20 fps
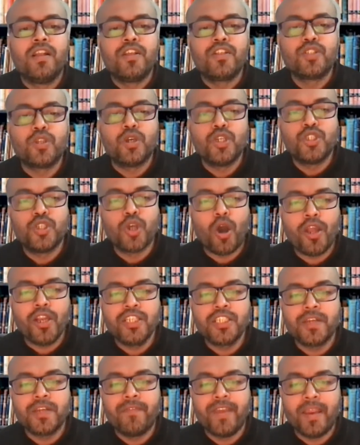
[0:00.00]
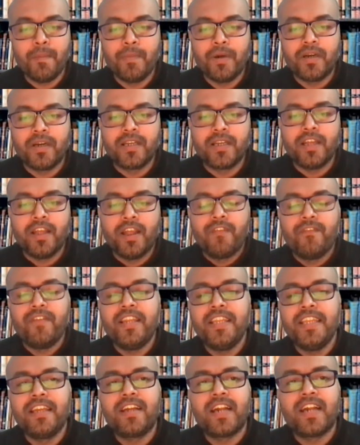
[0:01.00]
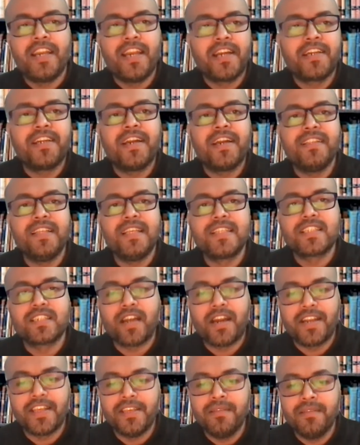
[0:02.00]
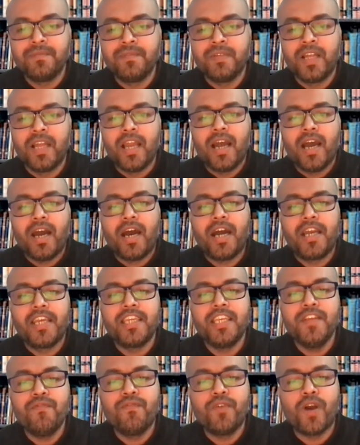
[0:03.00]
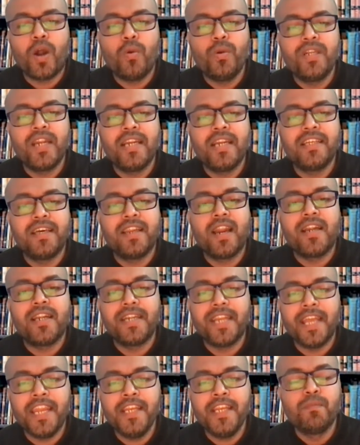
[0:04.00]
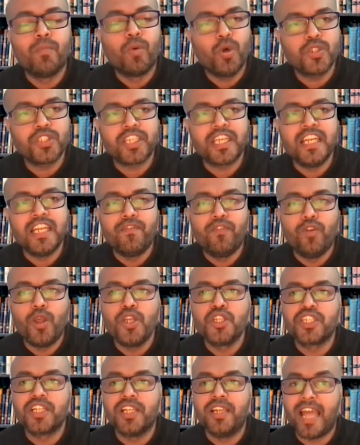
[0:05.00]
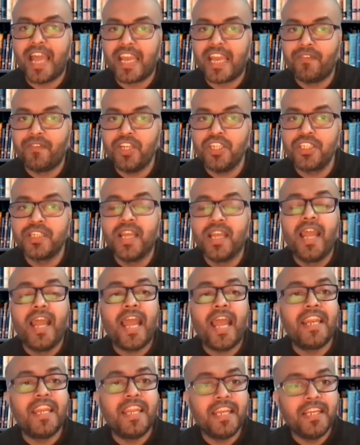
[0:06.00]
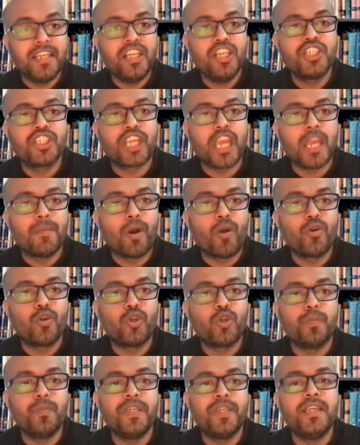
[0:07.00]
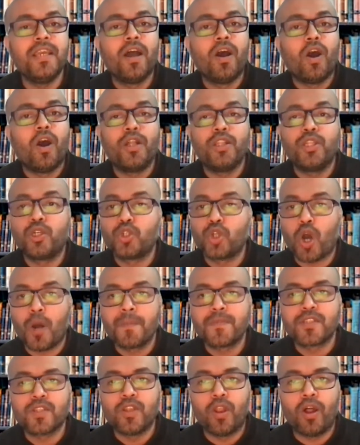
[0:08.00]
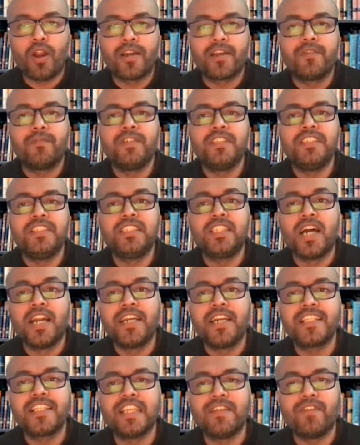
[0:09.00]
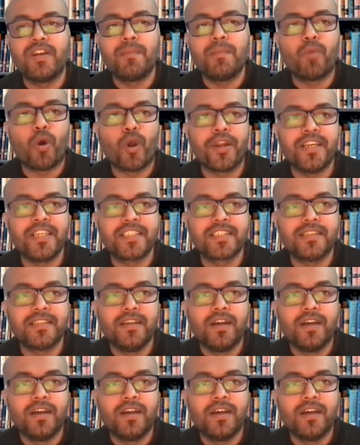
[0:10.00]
So George Weber, when he conducted this study, he found that there are 10 most influential language, and English came out to be on the top slot with the 37 points